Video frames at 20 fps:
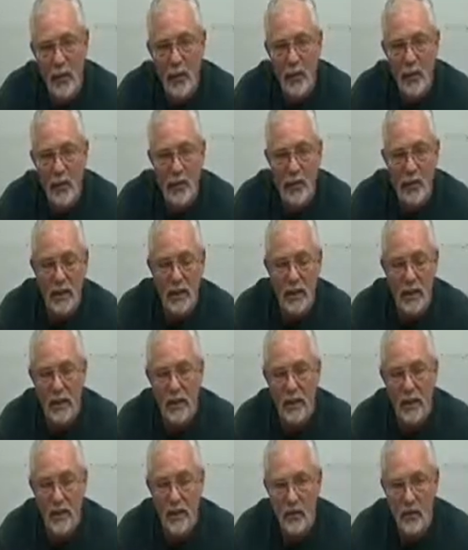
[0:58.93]
many
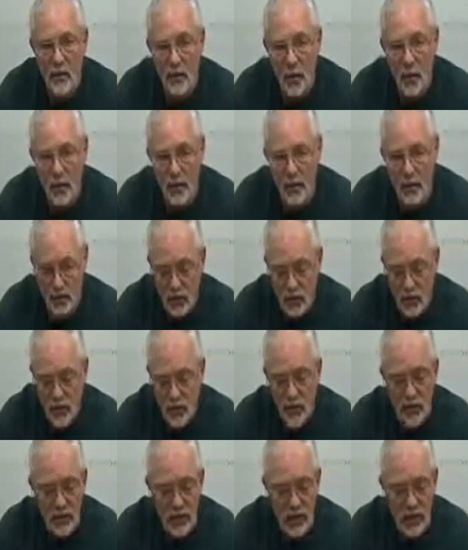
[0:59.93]
groomings or
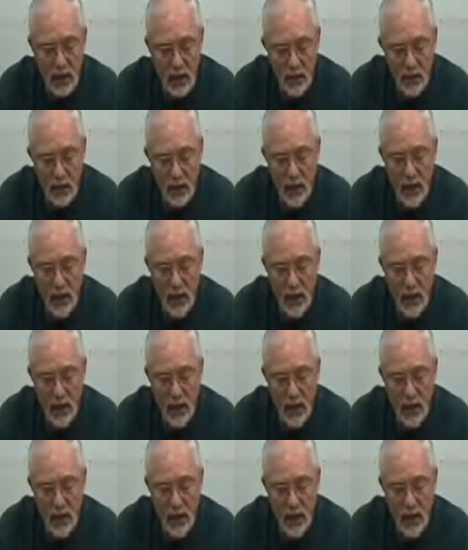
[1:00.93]
how